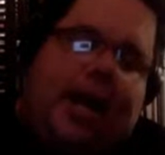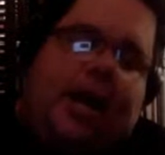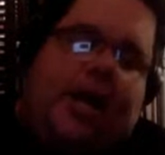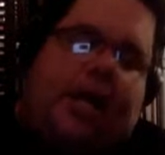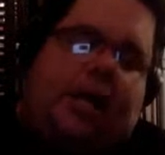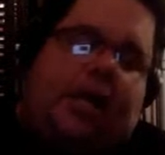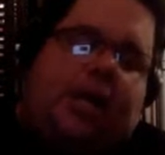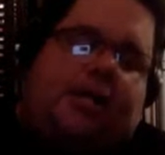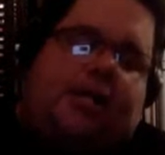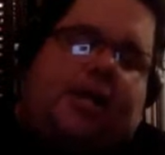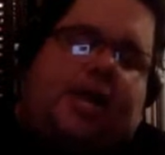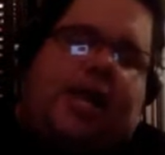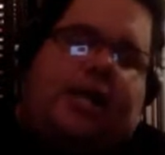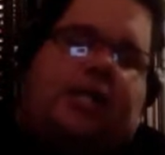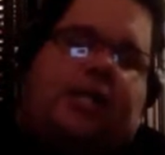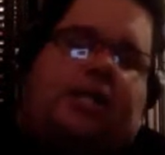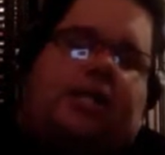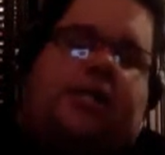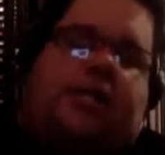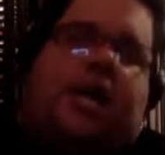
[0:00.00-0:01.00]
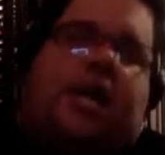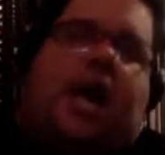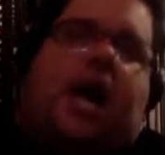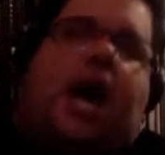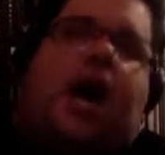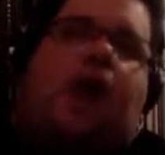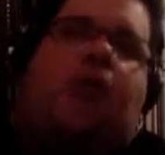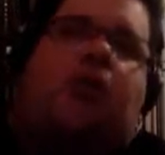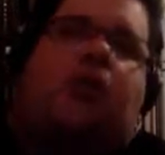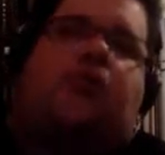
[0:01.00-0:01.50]
and it's an ex
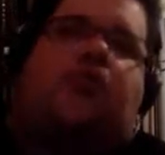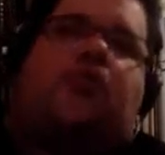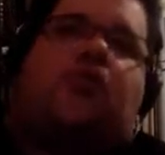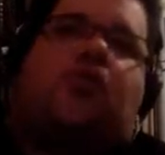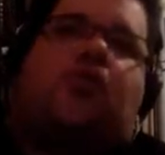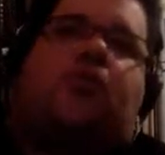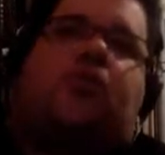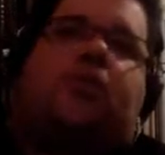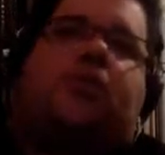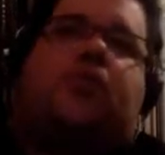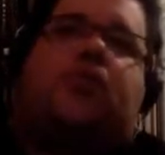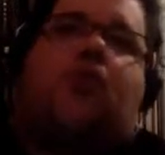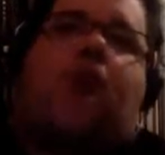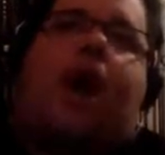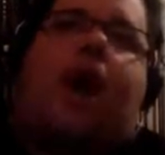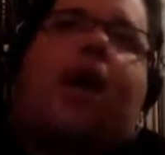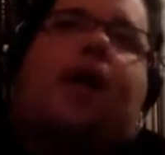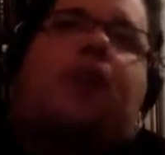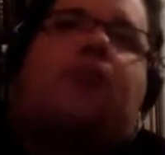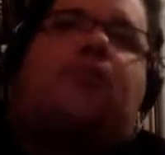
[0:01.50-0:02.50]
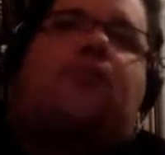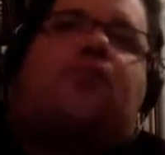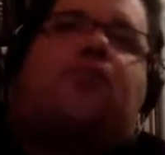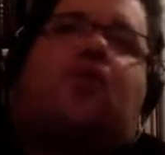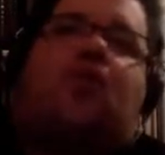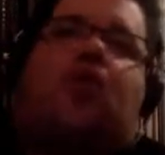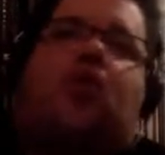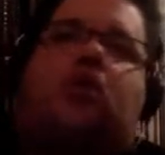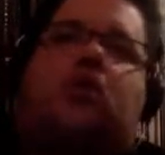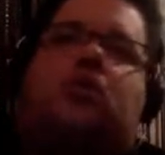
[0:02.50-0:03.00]
guitarist from Dragon
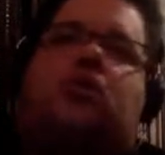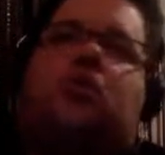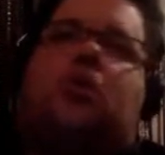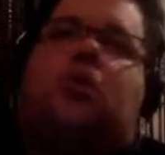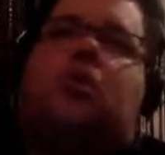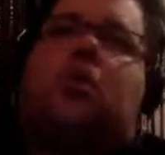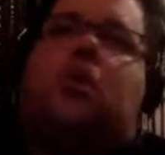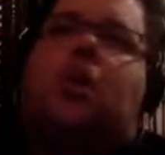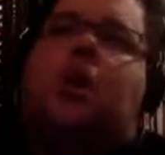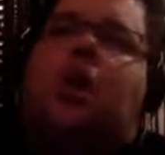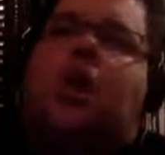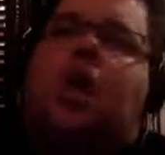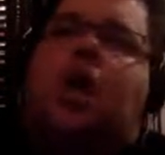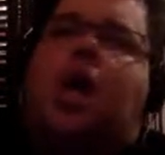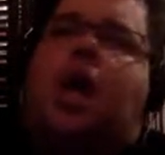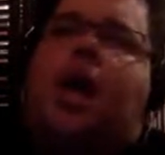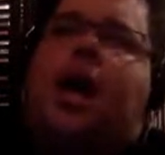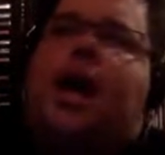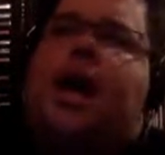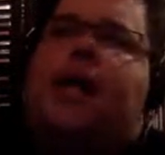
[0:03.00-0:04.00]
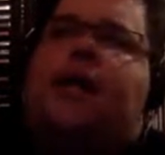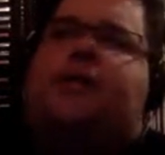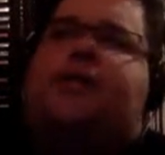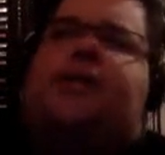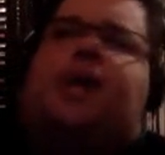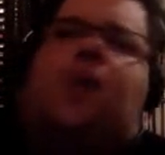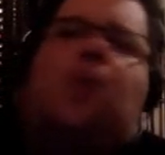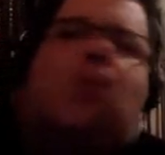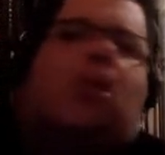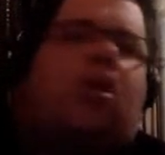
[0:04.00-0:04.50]
Force and
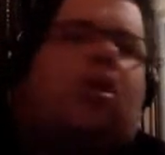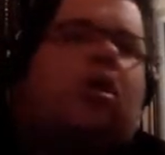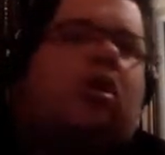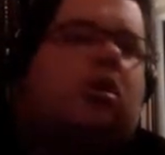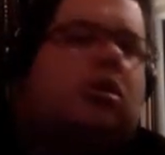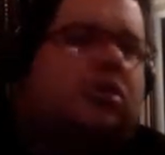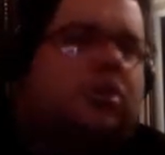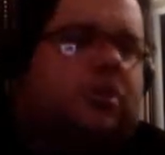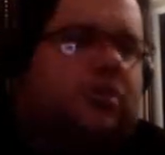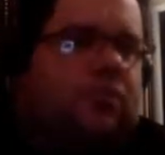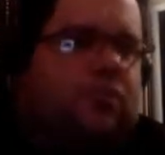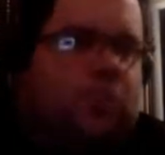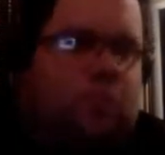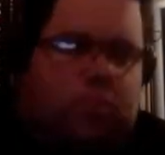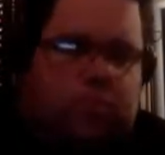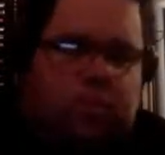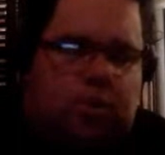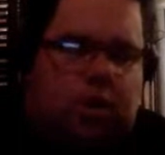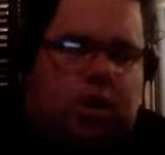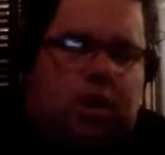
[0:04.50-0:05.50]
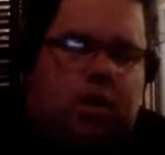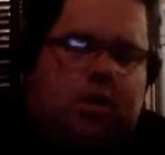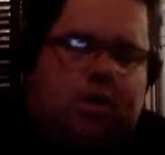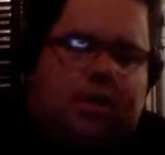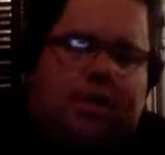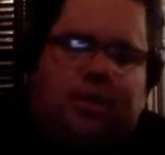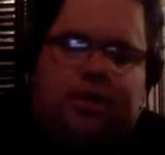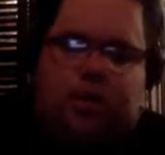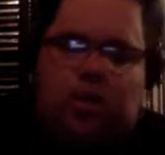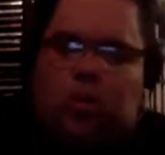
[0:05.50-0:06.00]
someone else from
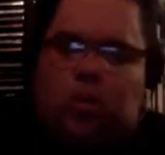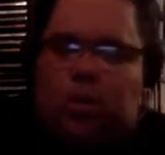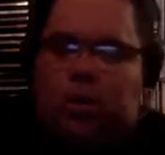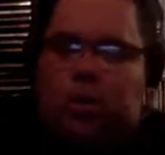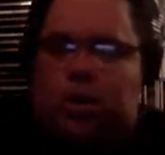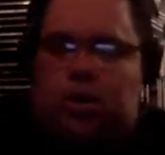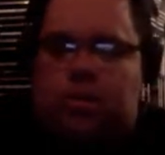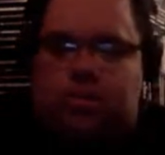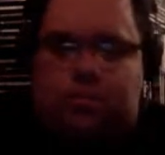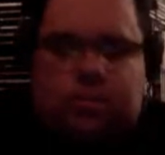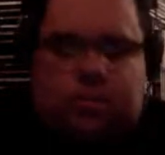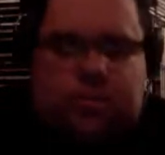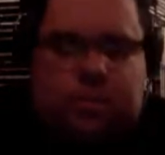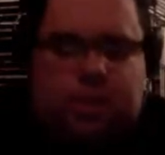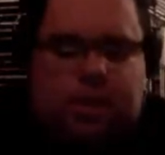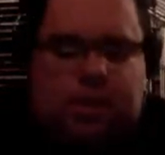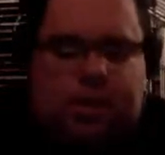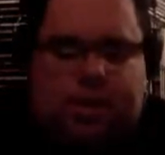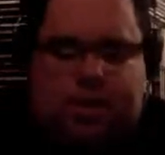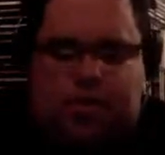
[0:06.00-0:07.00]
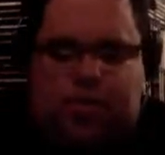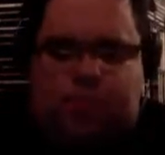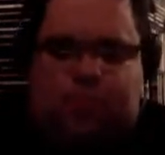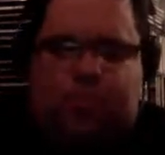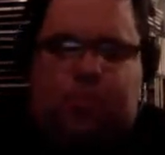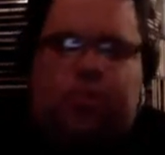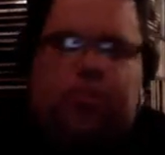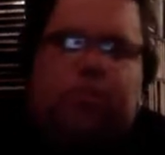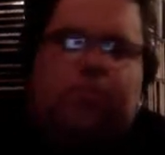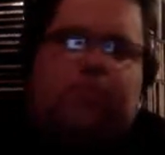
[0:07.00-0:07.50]
doing a, a
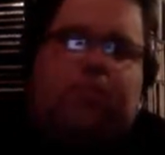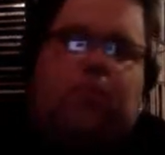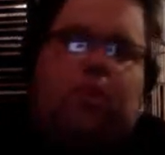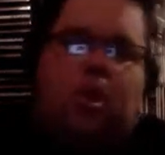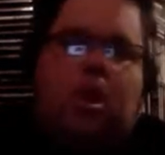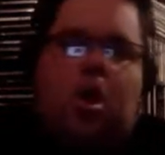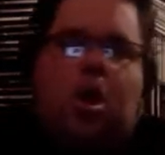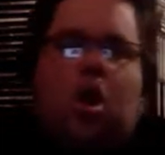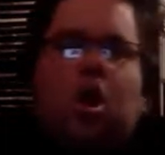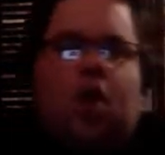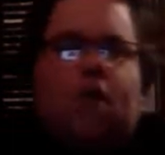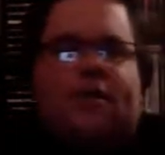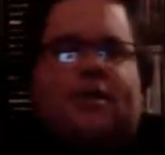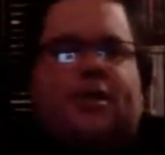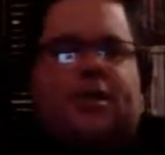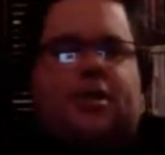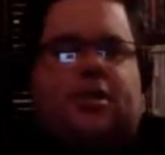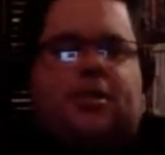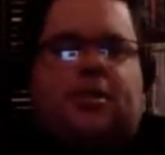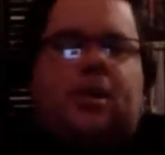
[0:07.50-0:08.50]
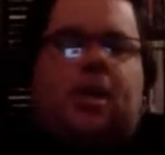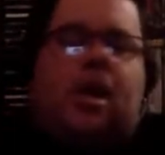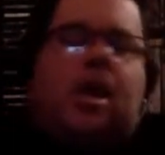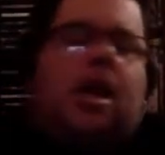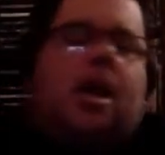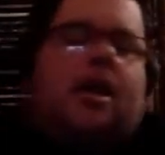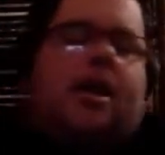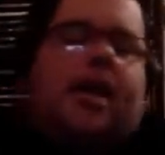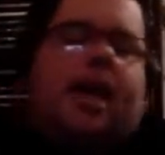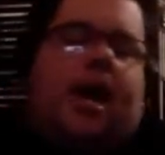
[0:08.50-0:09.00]
tribute of System.
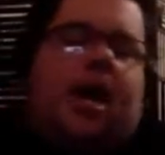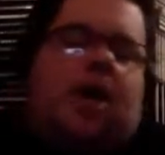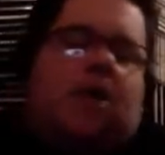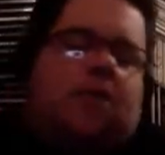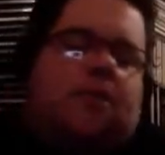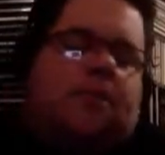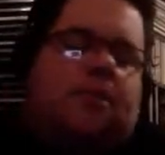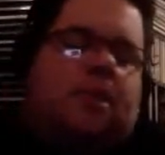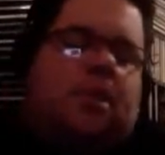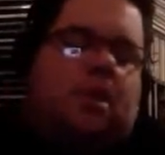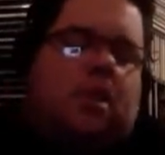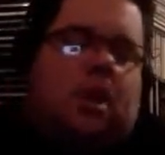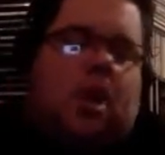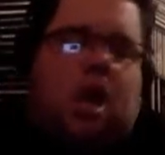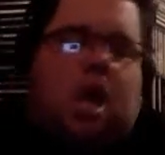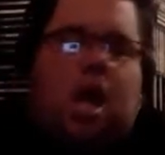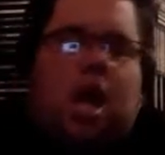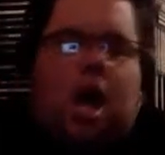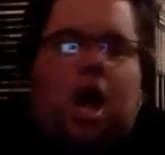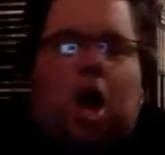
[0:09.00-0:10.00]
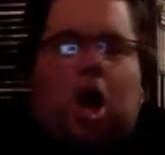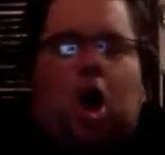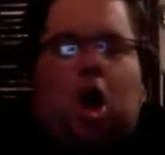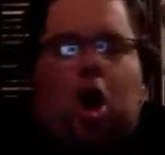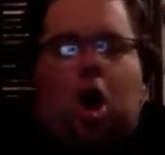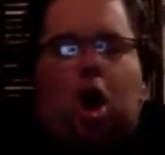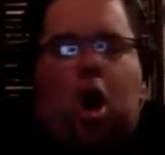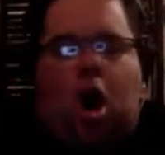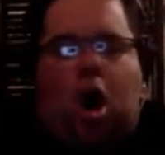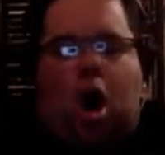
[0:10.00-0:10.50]
Now,
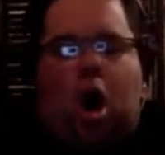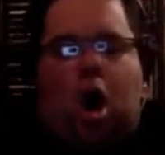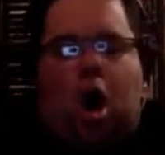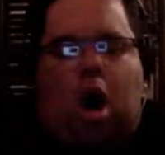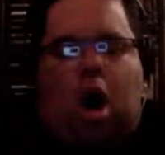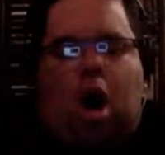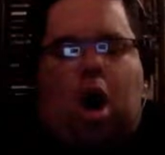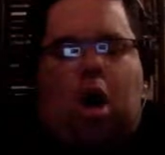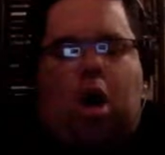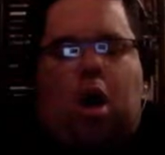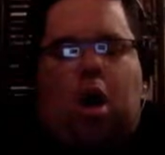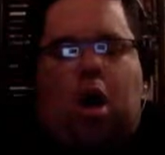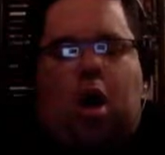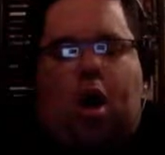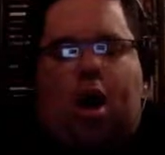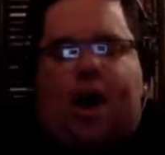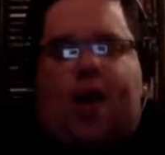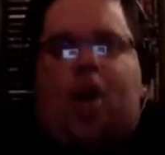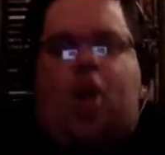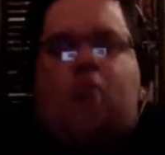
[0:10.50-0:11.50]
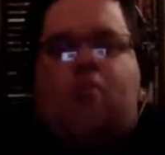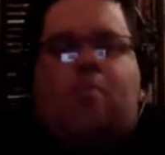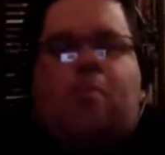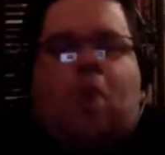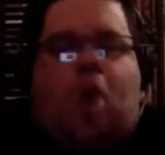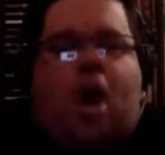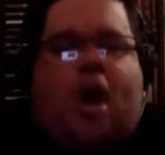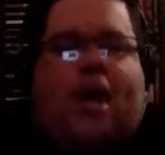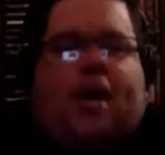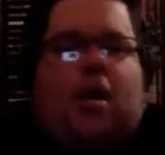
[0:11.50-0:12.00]
uh, I don't
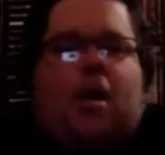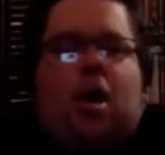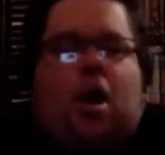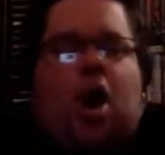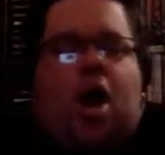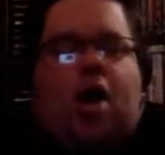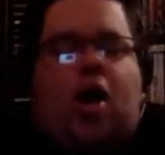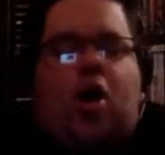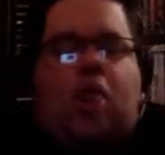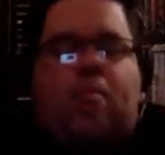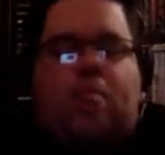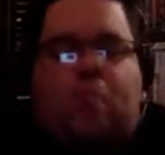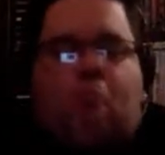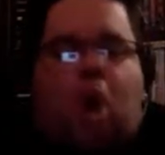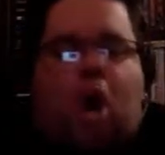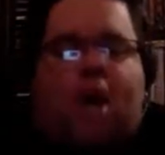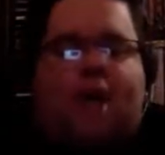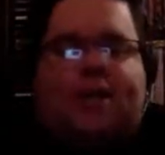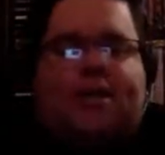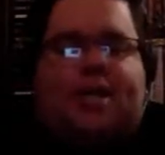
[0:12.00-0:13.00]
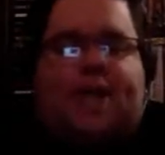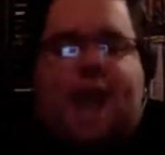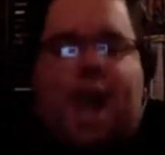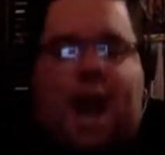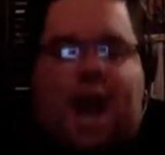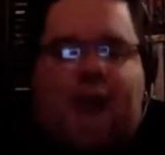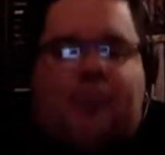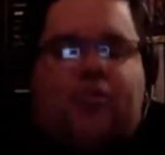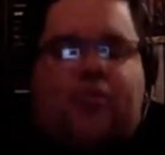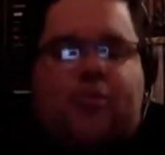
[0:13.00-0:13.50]
mind. I don't mind
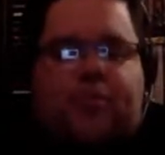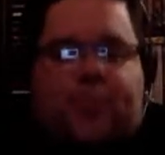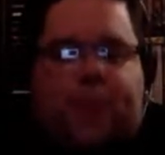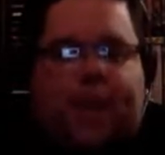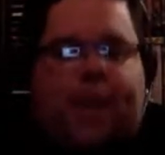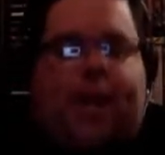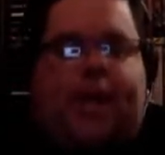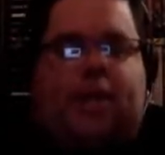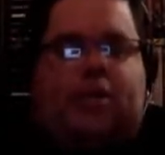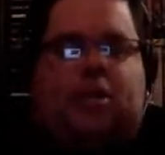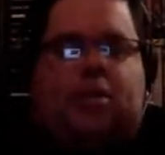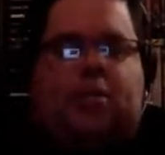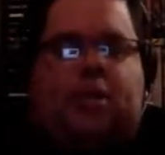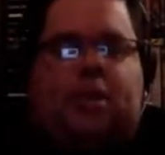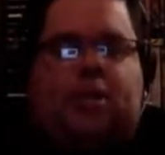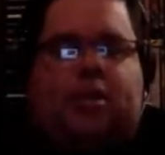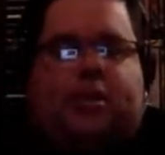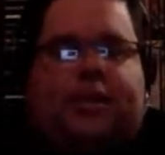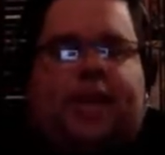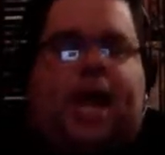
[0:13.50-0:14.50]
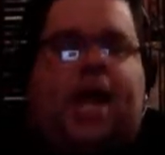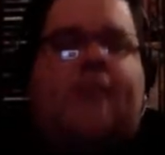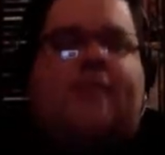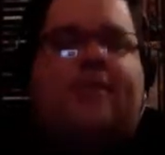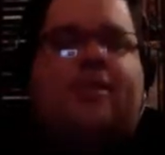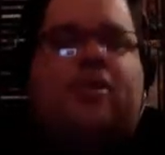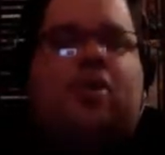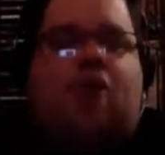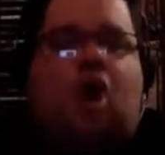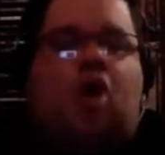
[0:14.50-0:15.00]
cover bands. I mean,
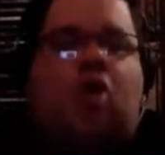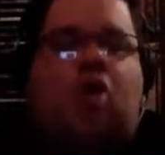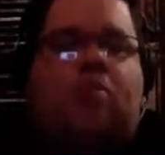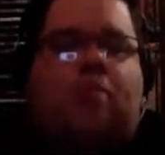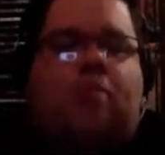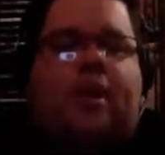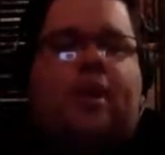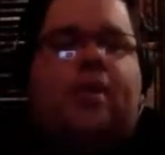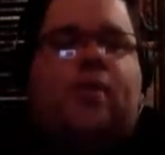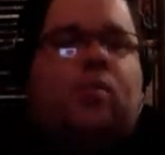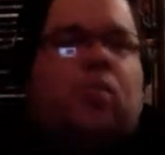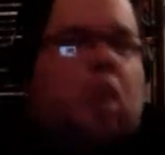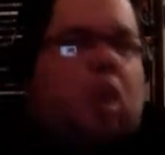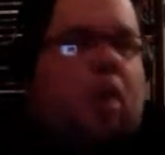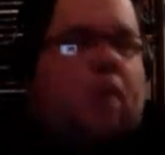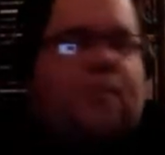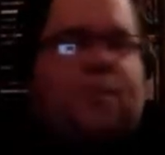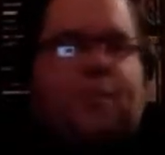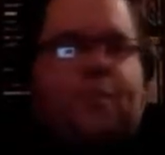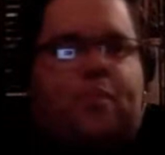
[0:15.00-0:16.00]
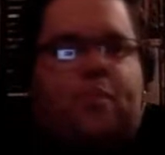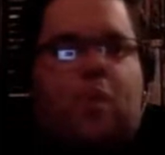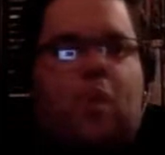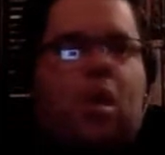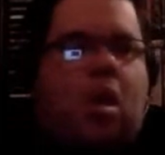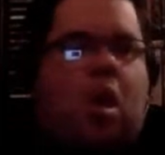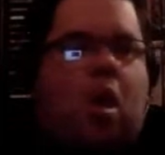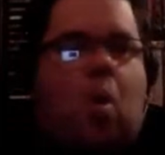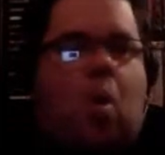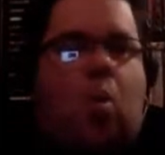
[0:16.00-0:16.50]
David knows me. I,
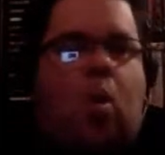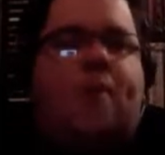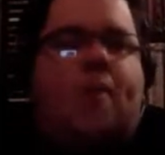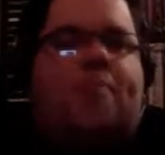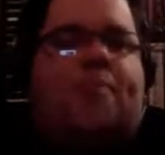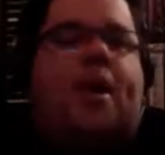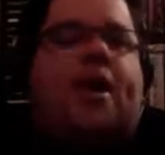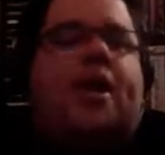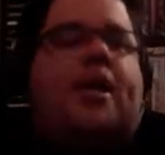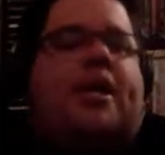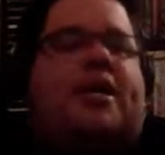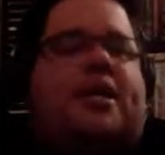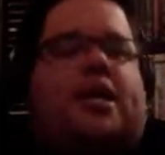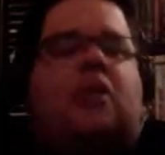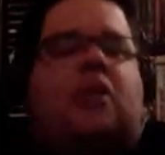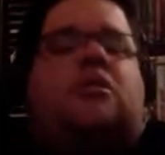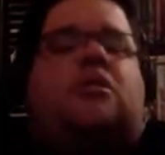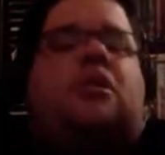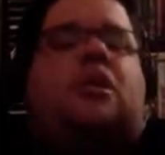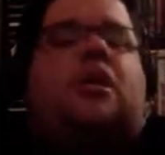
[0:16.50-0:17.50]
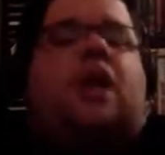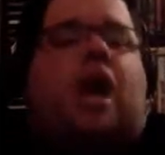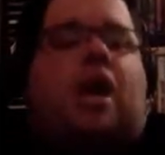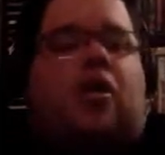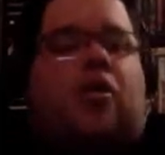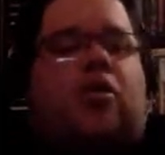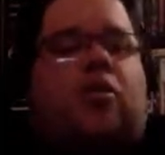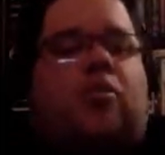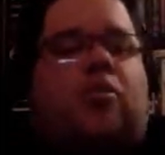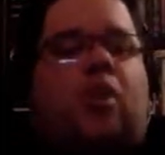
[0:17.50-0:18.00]
we've been a gig
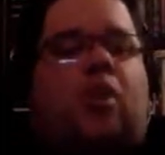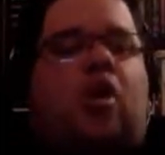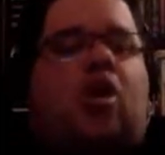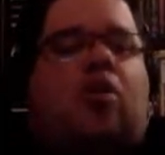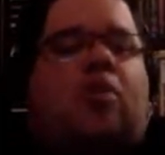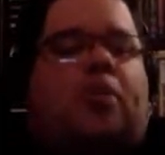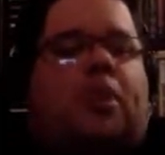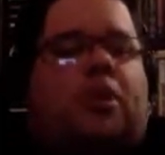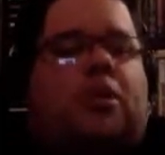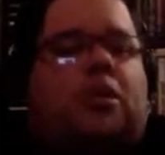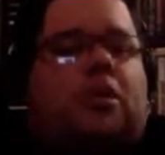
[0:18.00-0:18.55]
together in Melbourne.